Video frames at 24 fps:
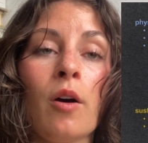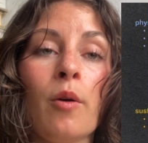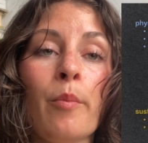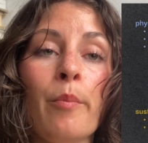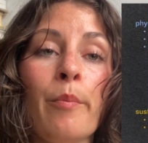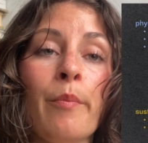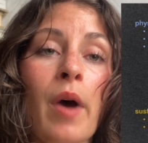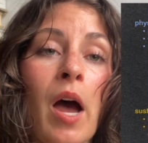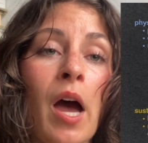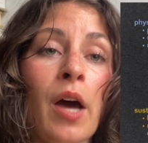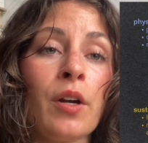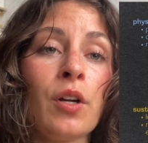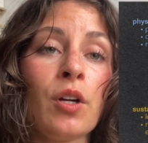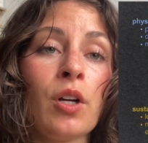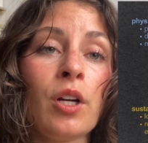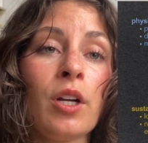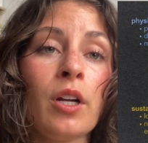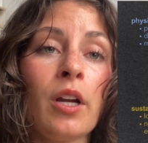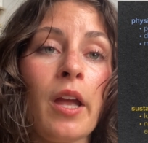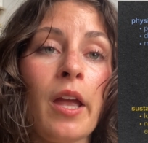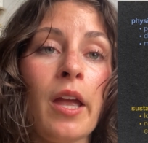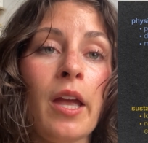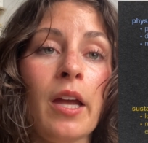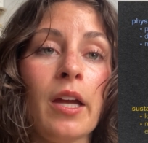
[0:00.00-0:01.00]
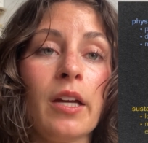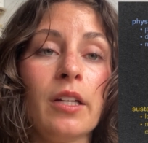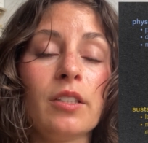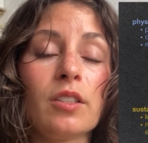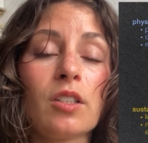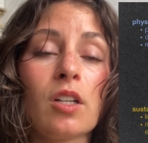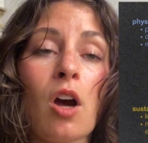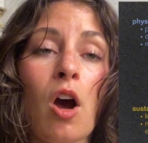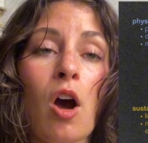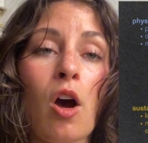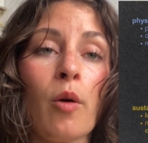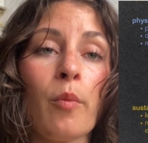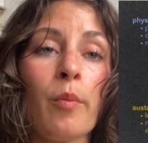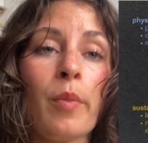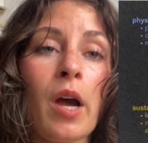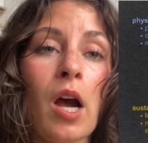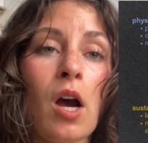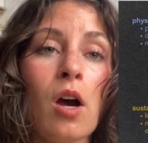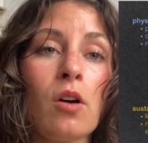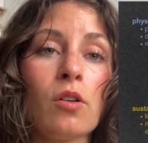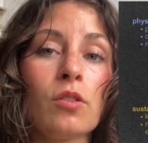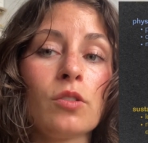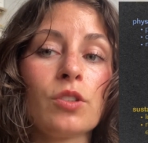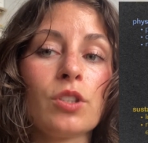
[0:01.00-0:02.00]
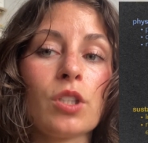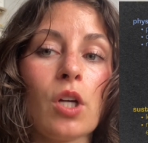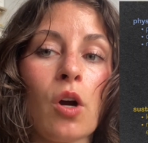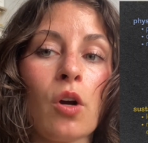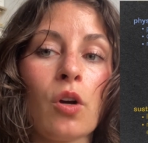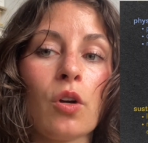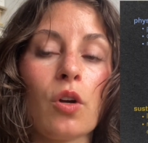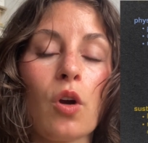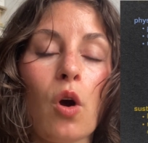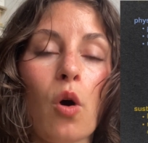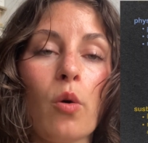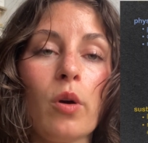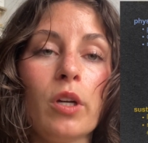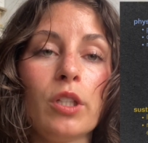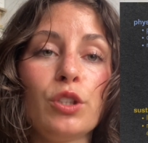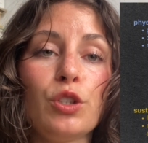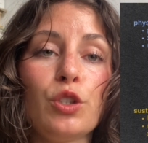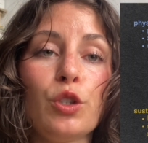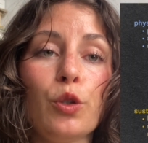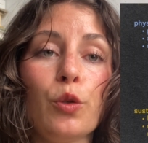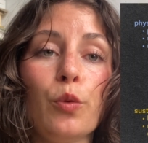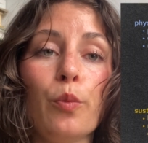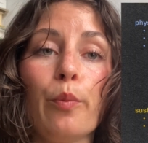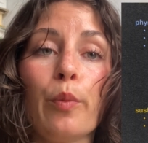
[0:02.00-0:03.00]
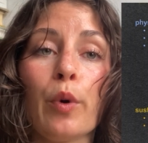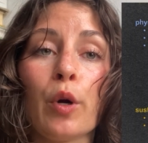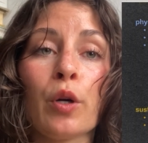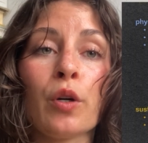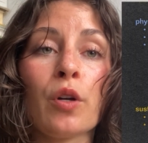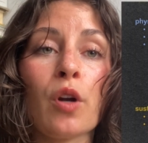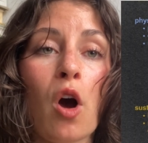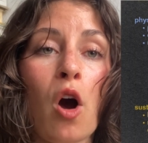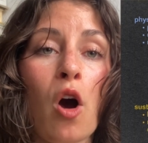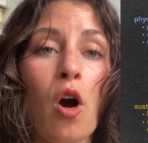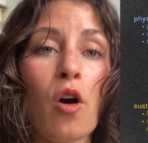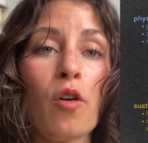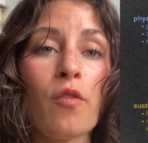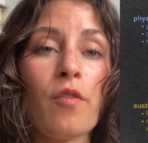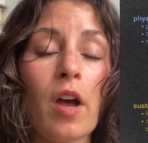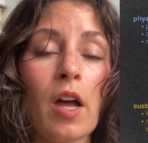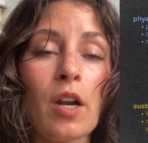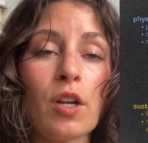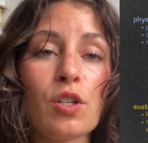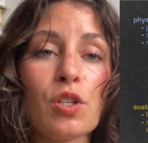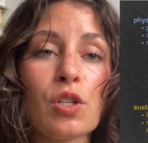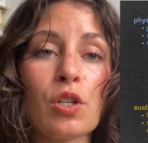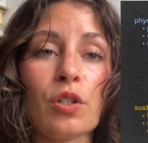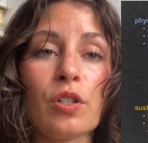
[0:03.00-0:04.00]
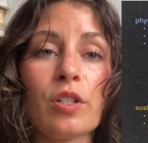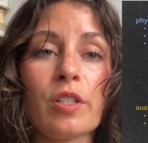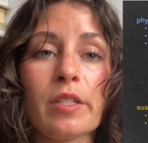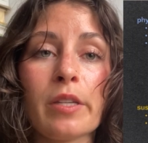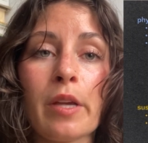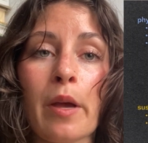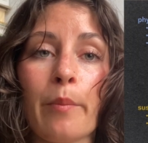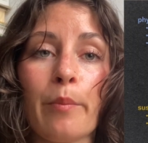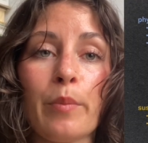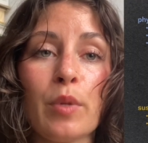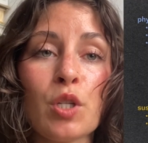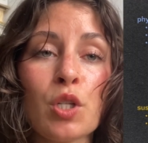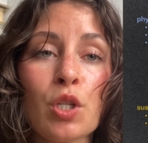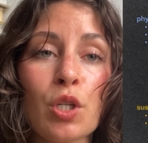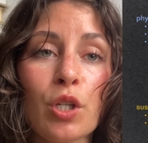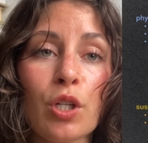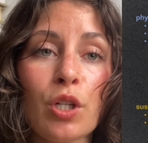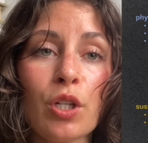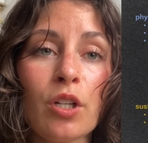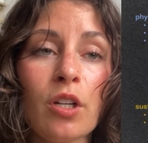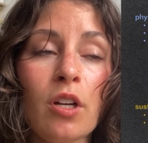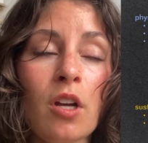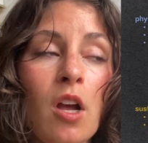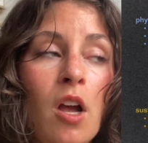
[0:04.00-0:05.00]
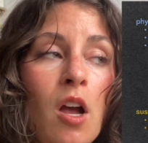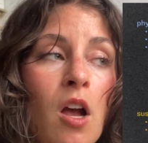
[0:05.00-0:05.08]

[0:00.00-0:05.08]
matter and compounds are going to burn off at a certain temperature.